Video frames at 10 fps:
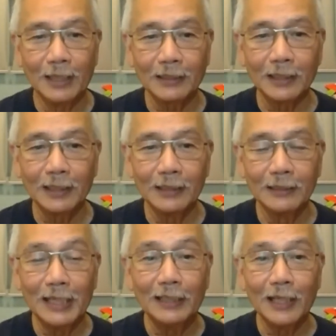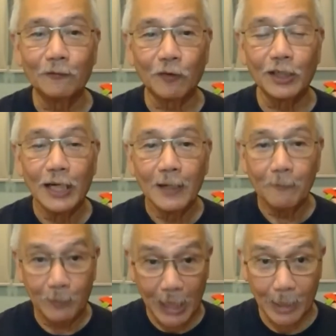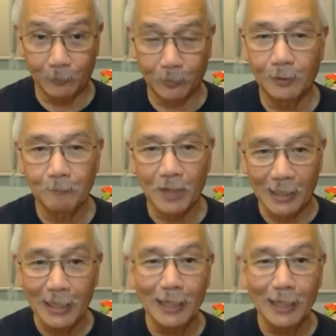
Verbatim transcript: that are needed for depth?